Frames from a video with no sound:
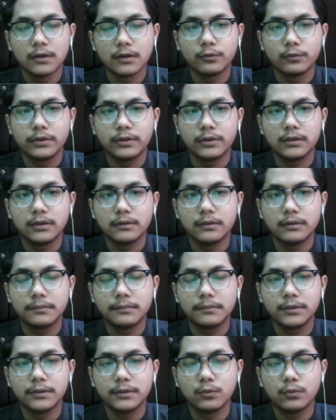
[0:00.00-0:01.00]
will
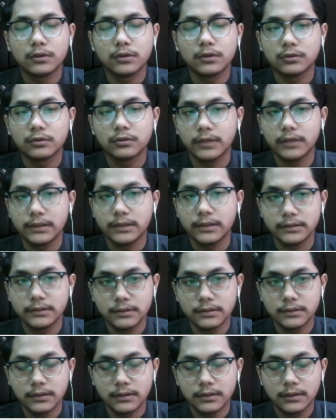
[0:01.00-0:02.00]
be work
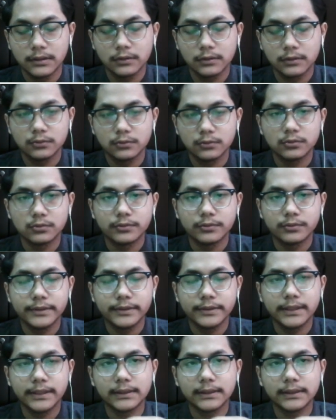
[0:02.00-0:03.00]
together to
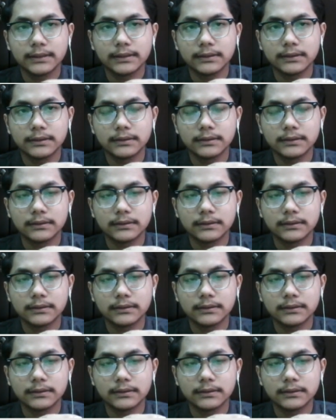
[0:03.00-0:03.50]
deter